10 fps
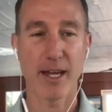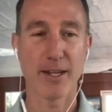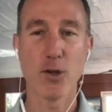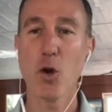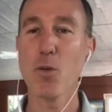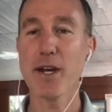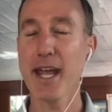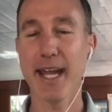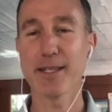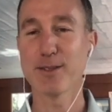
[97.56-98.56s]
No one
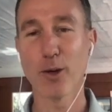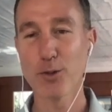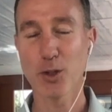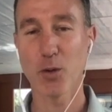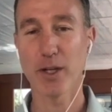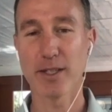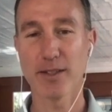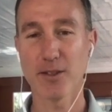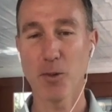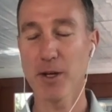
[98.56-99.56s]
hates Dogecoin.
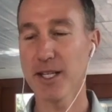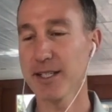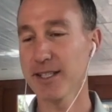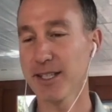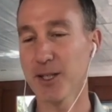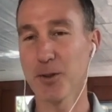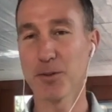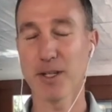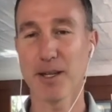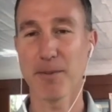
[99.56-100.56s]
Nobody, you
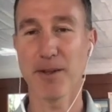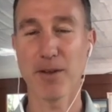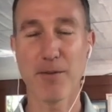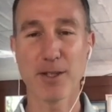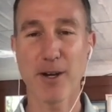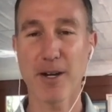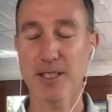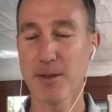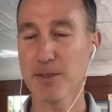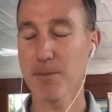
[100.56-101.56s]
know, if you
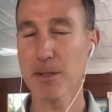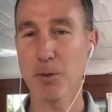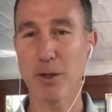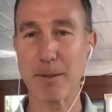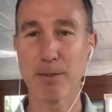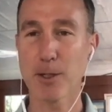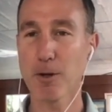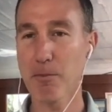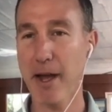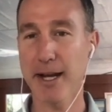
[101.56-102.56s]
talk to some people like
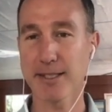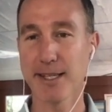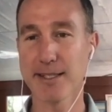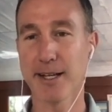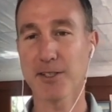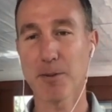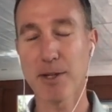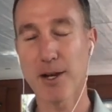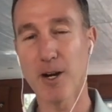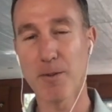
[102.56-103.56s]
Bitcoin Maxis and
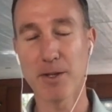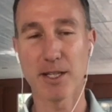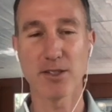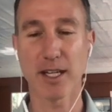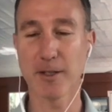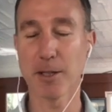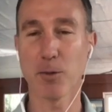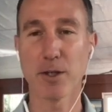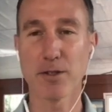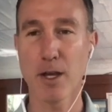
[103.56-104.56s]
XRP Army and Chainlink
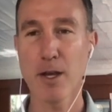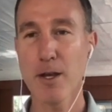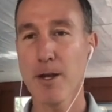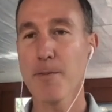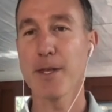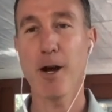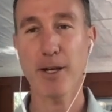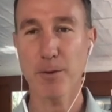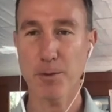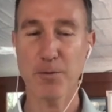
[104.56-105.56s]
Marines, they all
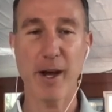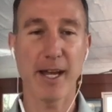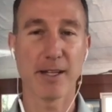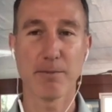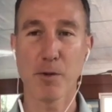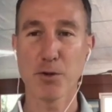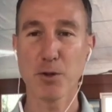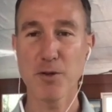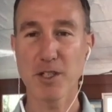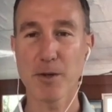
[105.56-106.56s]
get in this fight. But as
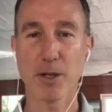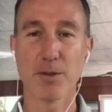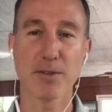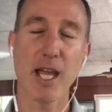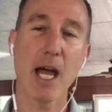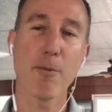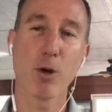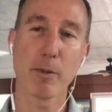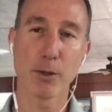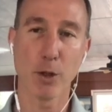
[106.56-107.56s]
soon as someone goes, yeah, but
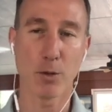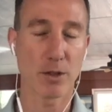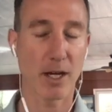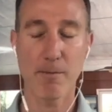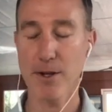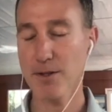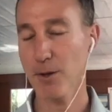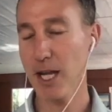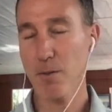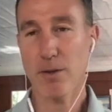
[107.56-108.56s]
what about Doge? Everybody's
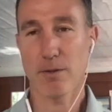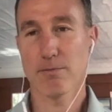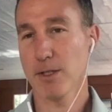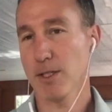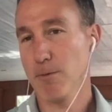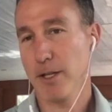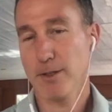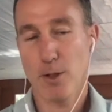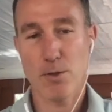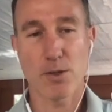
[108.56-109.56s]
okay with it because everybody
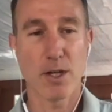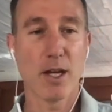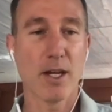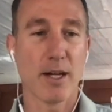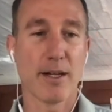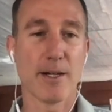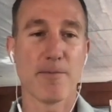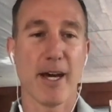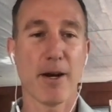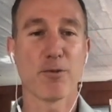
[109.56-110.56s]
likes Doge.
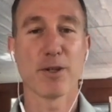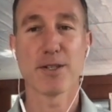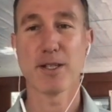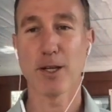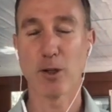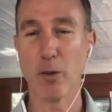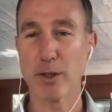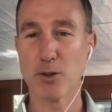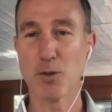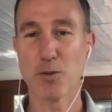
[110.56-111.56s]
I don't really see it
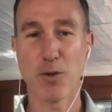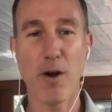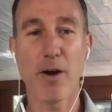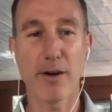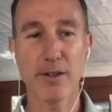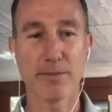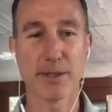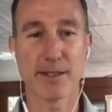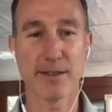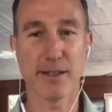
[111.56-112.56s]
going too far,
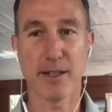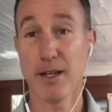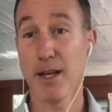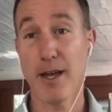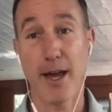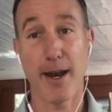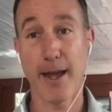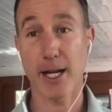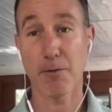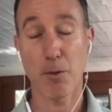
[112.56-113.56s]
but had a
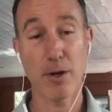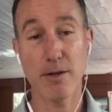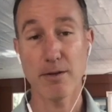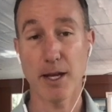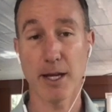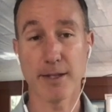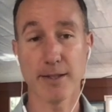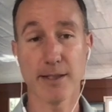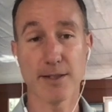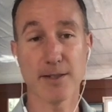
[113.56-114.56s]
heck of a run, and
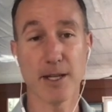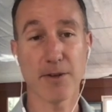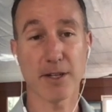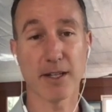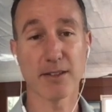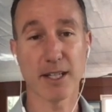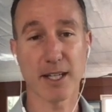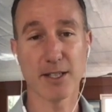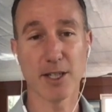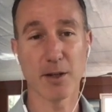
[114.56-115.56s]
let's see if it can
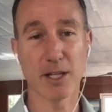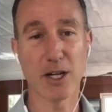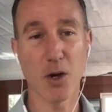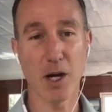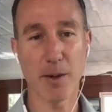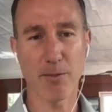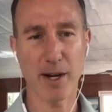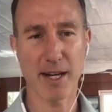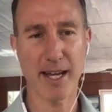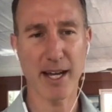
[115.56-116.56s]
continue to go up.
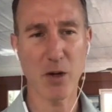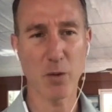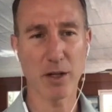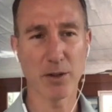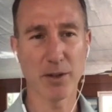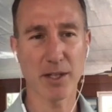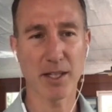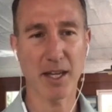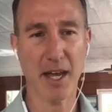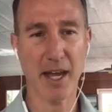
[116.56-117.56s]
Right now, we are
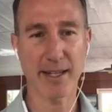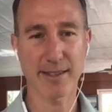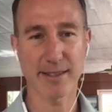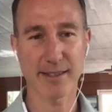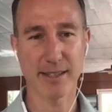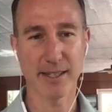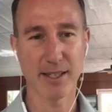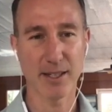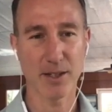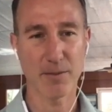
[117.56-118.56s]
looking at
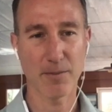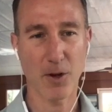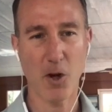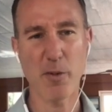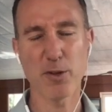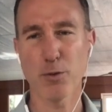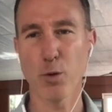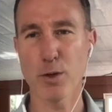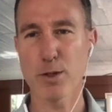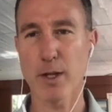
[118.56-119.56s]
almost
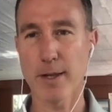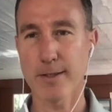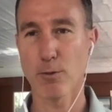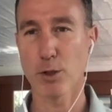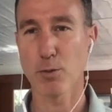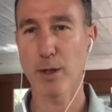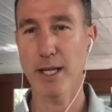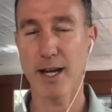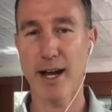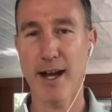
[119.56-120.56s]
4 cents, which we
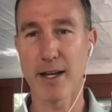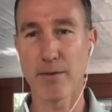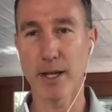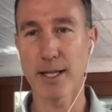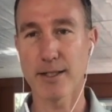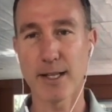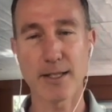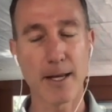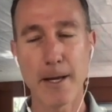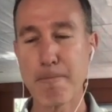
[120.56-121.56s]
hit a high of 8
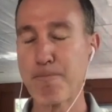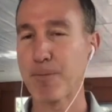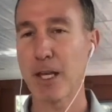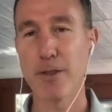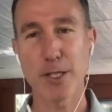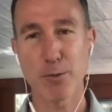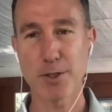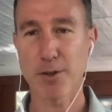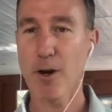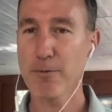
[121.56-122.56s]
cents. This was
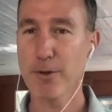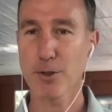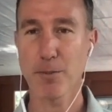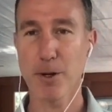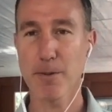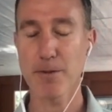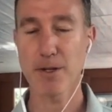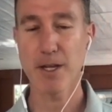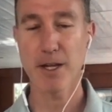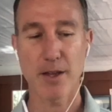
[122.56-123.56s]
an artificial pump.
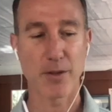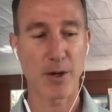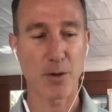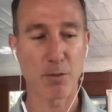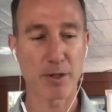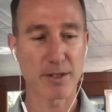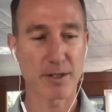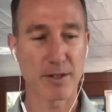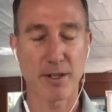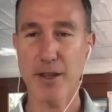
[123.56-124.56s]
There
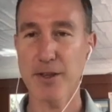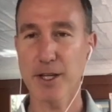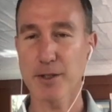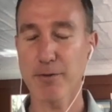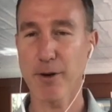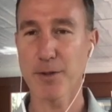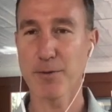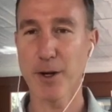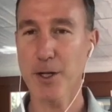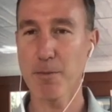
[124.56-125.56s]
was nothing as far as
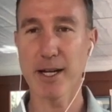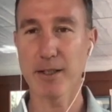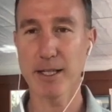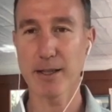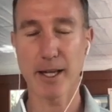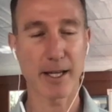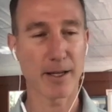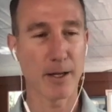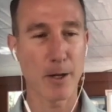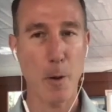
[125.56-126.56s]
fundamentally,
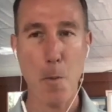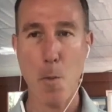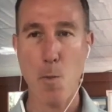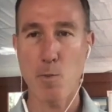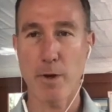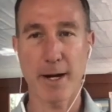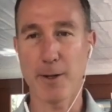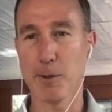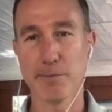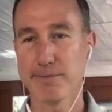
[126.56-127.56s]
like, I don't
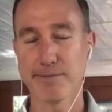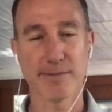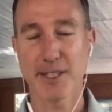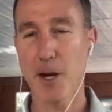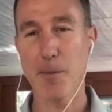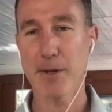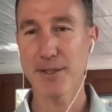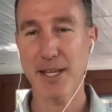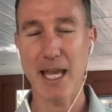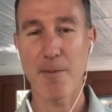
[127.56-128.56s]
know,
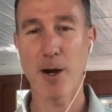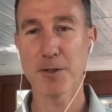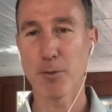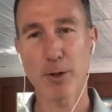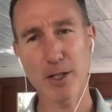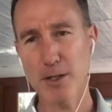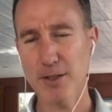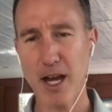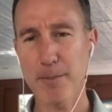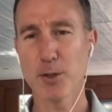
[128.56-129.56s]
companies came out and said, we're going to
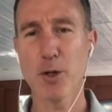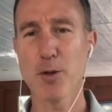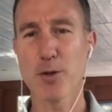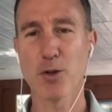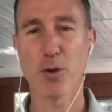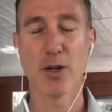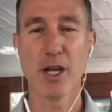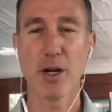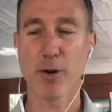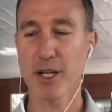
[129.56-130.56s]
adopt Doge, or
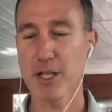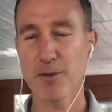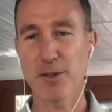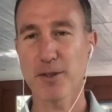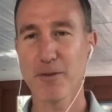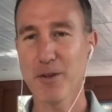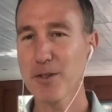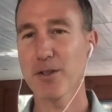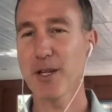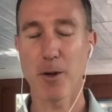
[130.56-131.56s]
we're going to use this on the
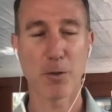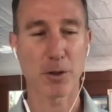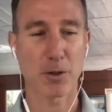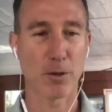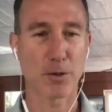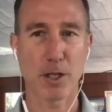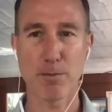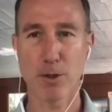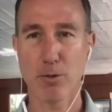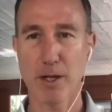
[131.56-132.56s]
Visa network, or it's going
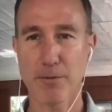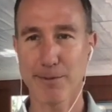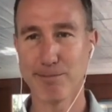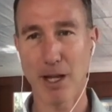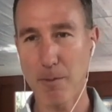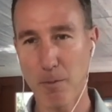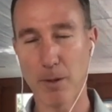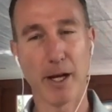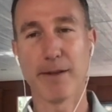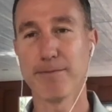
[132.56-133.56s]
to be great for blah, blah,
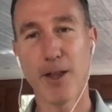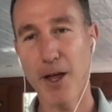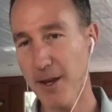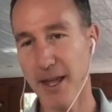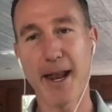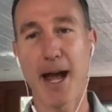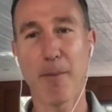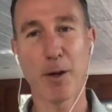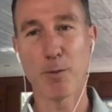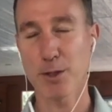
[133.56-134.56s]
blah. Nothing that
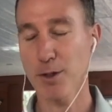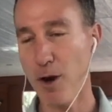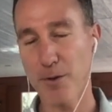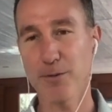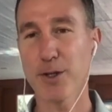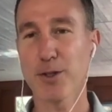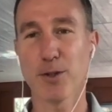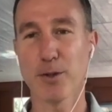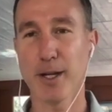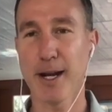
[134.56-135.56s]
happened. It was just
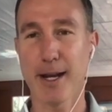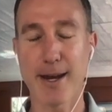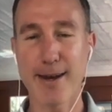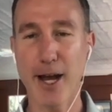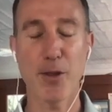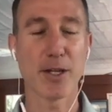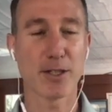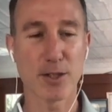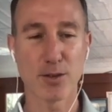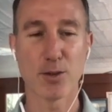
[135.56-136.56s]
artificial, and it had nothing
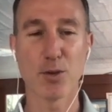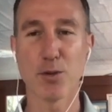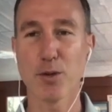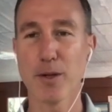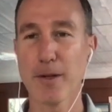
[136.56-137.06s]
to do